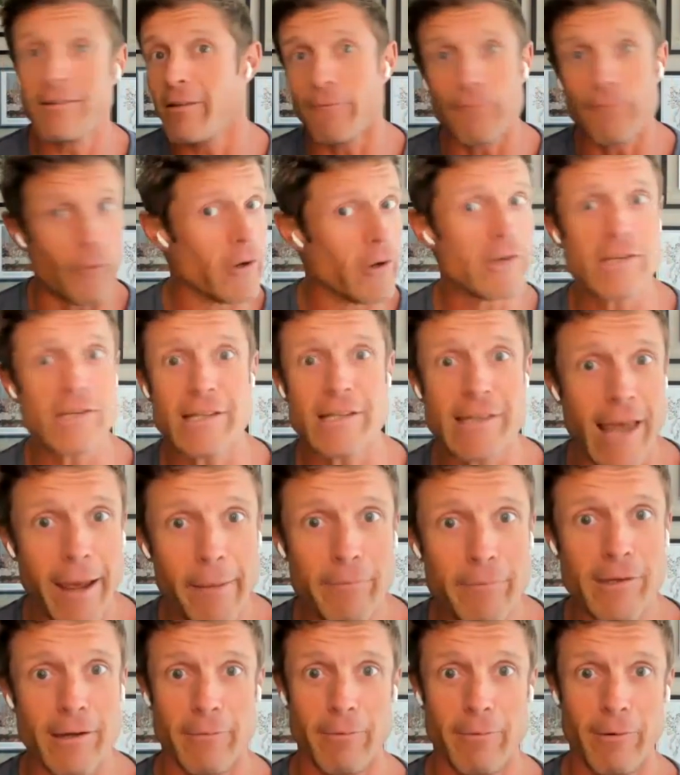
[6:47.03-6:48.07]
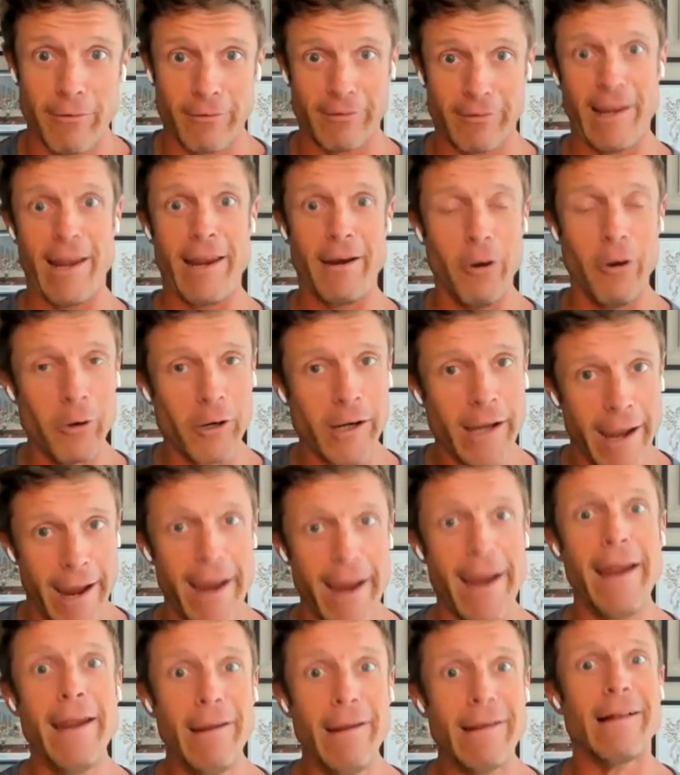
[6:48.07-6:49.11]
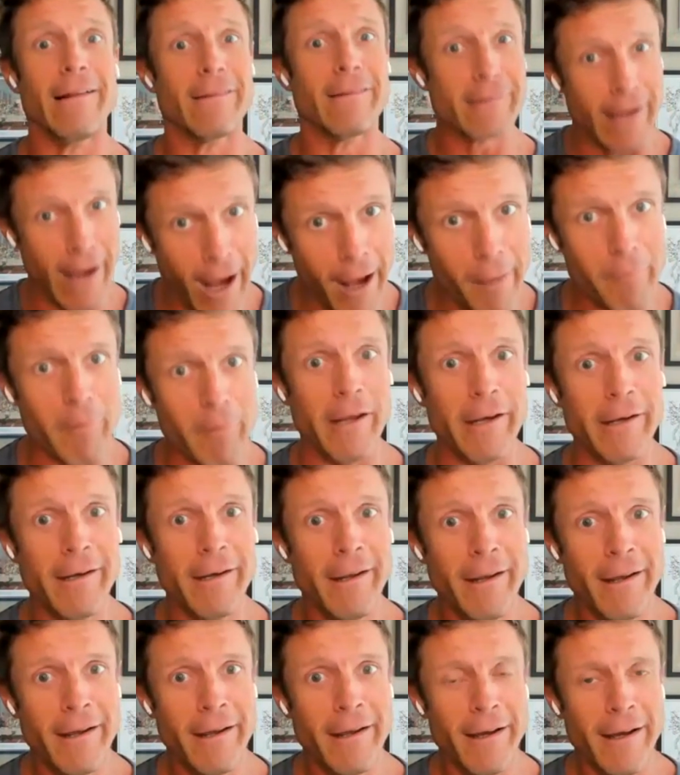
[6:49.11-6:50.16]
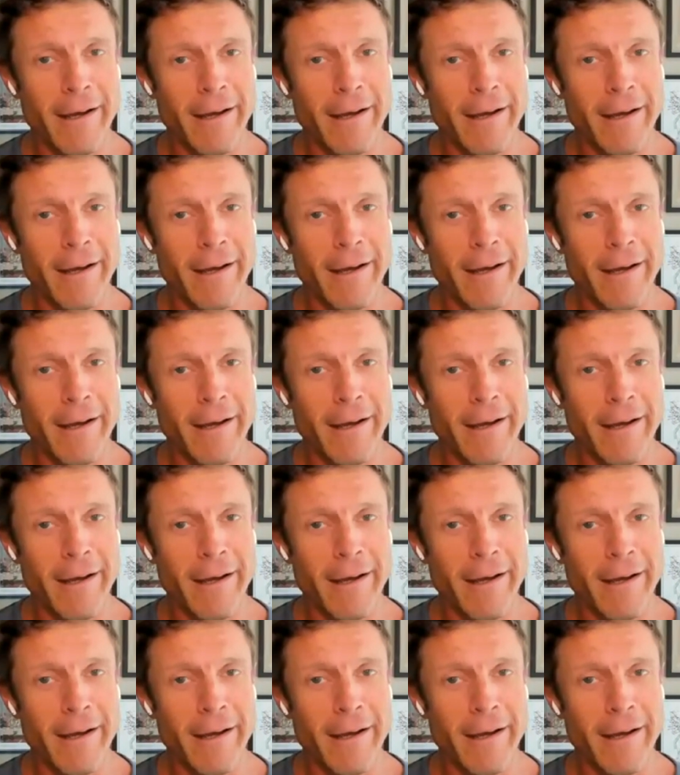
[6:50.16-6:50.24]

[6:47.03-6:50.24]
is the first step to saying, okay, it's coming.